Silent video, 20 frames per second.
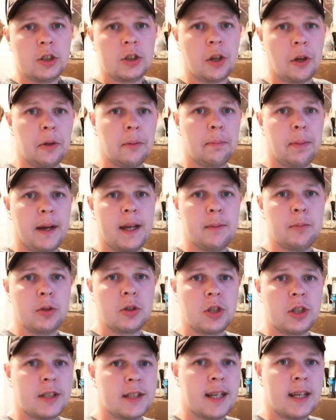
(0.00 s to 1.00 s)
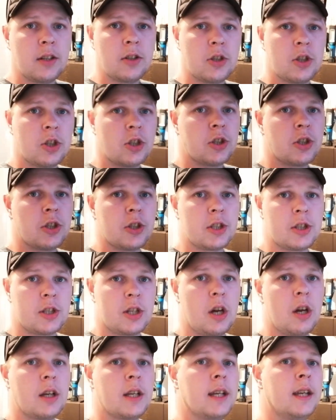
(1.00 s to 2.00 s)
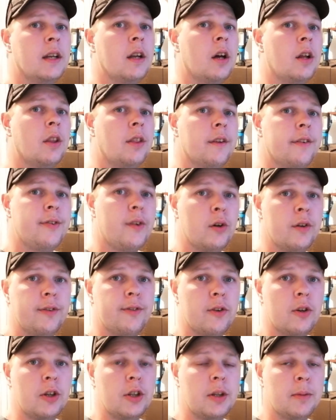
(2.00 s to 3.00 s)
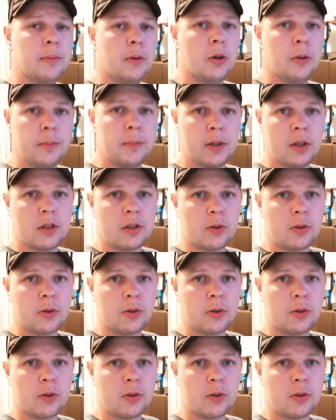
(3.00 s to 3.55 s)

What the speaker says: Don't pay much attention to the stocking on the 5 foot at the moment,